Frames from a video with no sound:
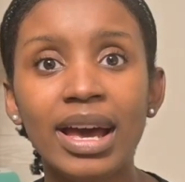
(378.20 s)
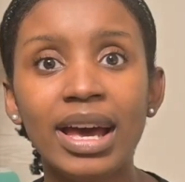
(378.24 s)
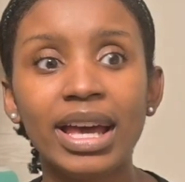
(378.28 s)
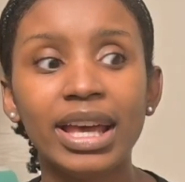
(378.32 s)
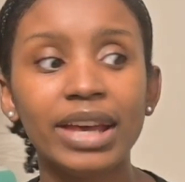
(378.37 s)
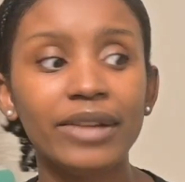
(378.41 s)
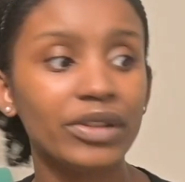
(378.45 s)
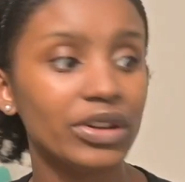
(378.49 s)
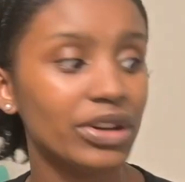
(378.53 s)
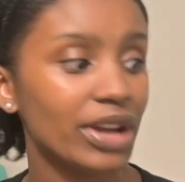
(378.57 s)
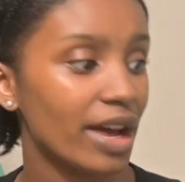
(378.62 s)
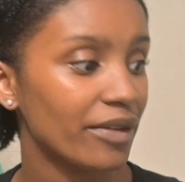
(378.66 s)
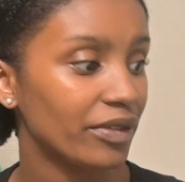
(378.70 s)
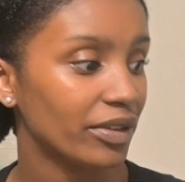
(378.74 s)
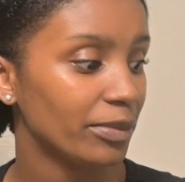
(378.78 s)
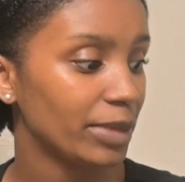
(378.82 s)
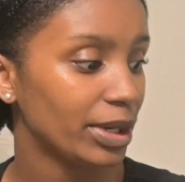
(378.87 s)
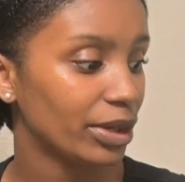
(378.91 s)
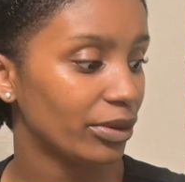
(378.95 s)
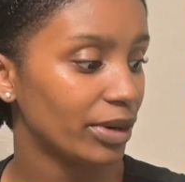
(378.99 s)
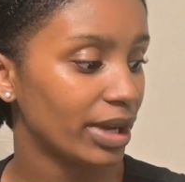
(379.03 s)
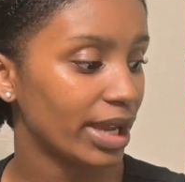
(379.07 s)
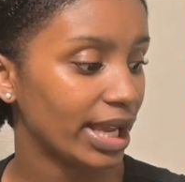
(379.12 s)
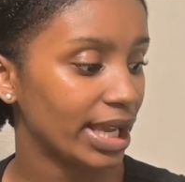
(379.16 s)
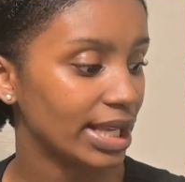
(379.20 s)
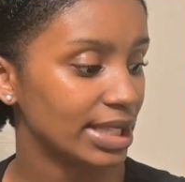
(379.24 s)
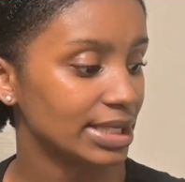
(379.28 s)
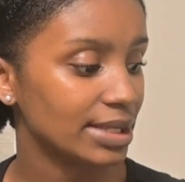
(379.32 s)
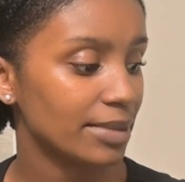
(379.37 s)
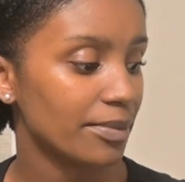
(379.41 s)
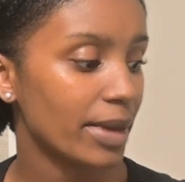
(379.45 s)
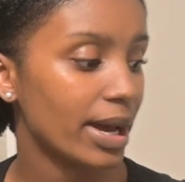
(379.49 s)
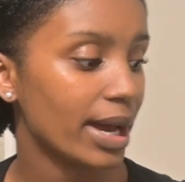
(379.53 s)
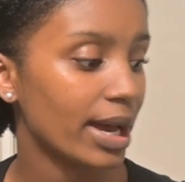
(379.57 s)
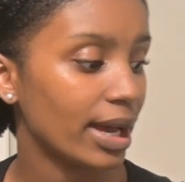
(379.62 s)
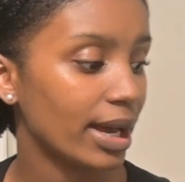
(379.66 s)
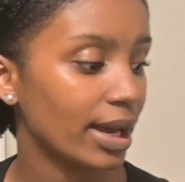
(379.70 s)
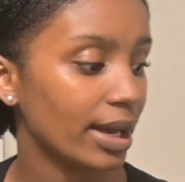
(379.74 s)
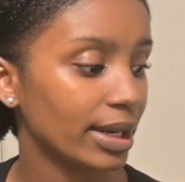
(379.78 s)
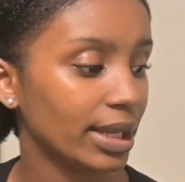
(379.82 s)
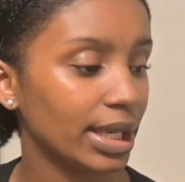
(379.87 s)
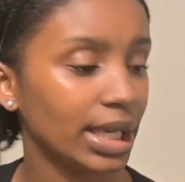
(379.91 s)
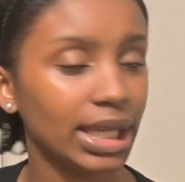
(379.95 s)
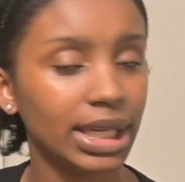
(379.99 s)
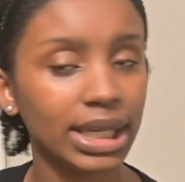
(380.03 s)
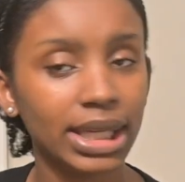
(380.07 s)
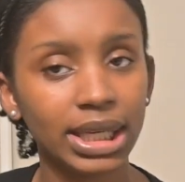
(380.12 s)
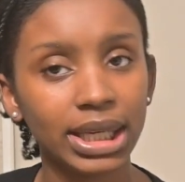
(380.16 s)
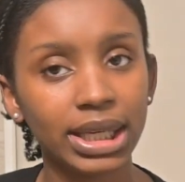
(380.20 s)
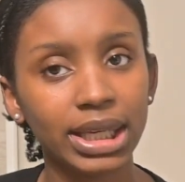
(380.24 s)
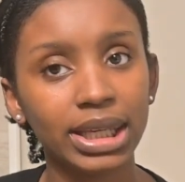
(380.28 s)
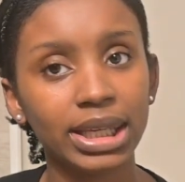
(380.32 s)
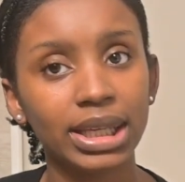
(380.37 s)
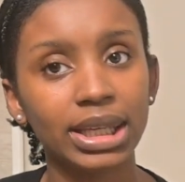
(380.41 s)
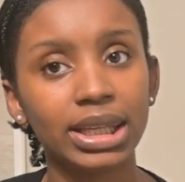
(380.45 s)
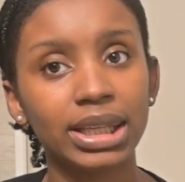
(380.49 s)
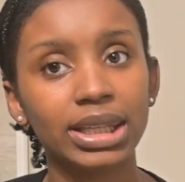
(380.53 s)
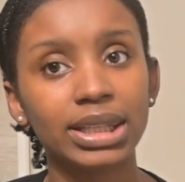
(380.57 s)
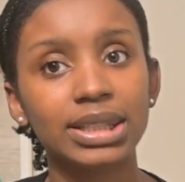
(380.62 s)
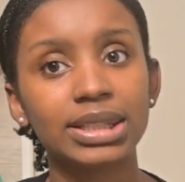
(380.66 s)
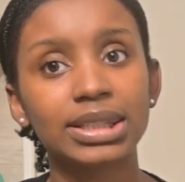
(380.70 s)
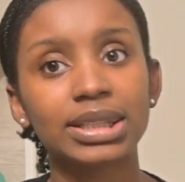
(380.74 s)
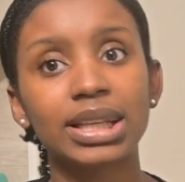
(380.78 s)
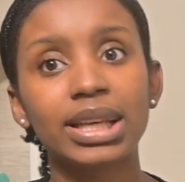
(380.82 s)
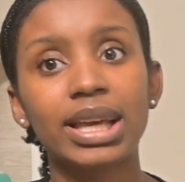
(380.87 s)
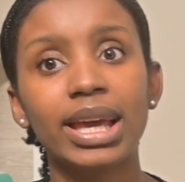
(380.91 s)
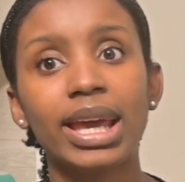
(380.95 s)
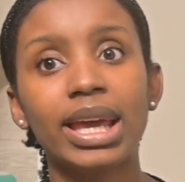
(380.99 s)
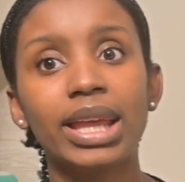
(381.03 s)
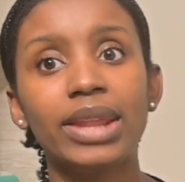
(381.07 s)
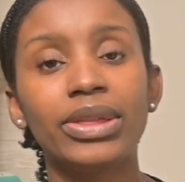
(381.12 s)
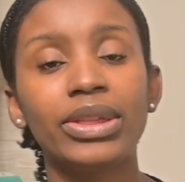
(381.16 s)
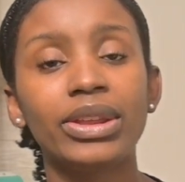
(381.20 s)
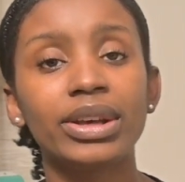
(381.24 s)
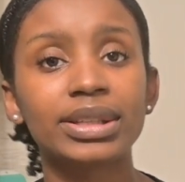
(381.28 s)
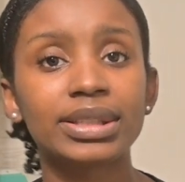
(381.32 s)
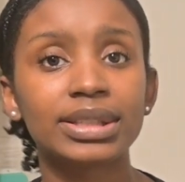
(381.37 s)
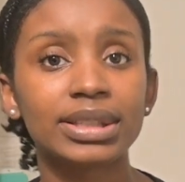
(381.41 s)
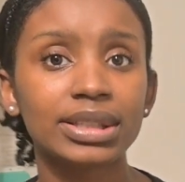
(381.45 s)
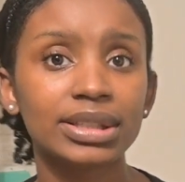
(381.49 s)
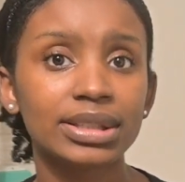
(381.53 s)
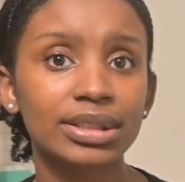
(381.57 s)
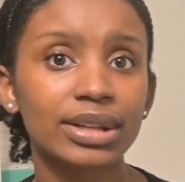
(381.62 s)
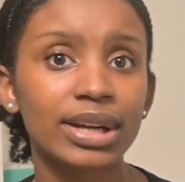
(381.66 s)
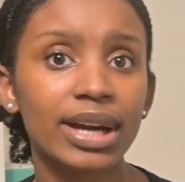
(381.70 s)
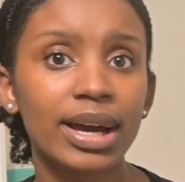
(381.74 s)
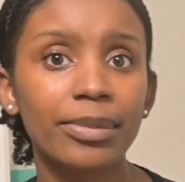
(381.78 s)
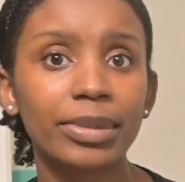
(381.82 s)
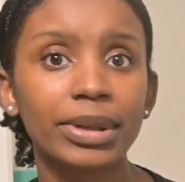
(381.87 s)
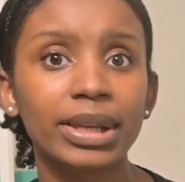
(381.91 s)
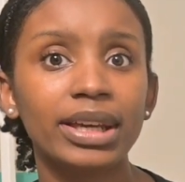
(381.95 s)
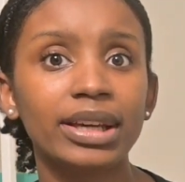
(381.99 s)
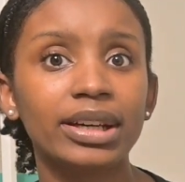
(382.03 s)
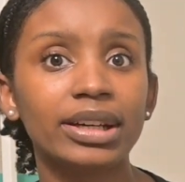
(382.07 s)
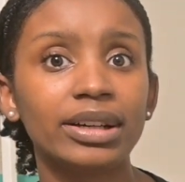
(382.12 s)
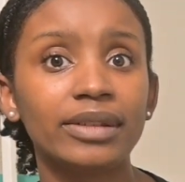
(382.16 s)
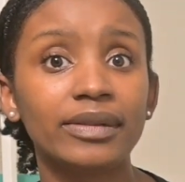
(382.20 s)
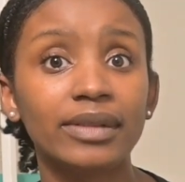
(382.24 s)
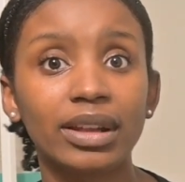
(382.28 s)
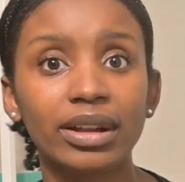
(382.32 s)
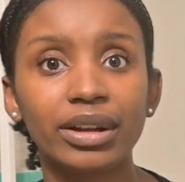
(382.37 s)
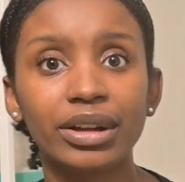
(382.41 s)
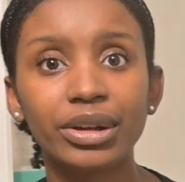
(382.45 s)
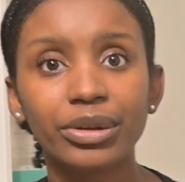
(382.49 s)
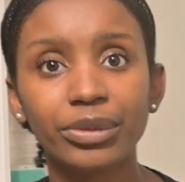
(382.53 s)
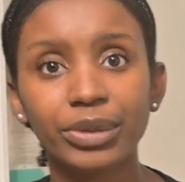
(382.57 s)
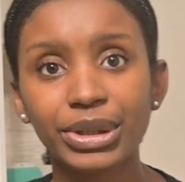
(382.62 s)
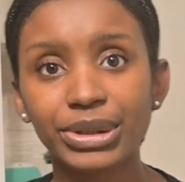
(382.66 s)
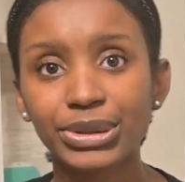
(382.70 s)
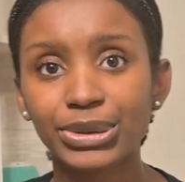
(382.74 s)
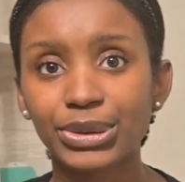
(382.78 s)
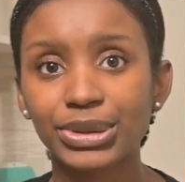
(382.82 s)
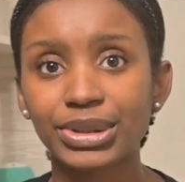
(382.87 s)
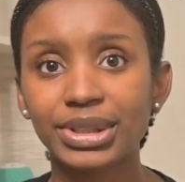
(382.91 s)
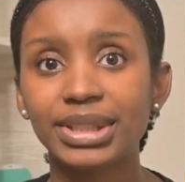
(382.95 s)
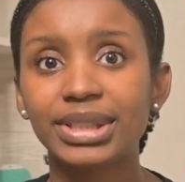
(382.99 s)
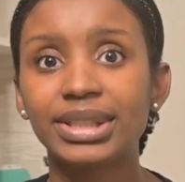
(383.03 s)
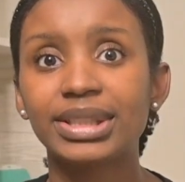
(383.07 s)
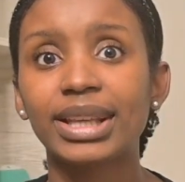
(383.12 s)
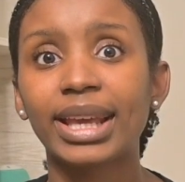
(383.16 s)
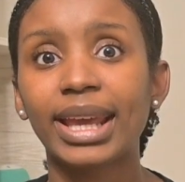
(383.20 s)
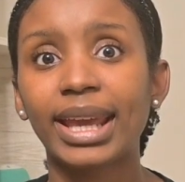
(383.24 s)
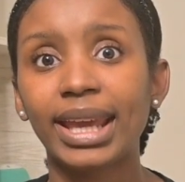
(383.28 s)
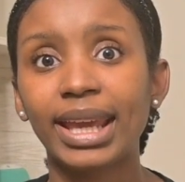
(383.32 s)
if you're not familiar with Hand2Mind, it is the sister company of Learning Resources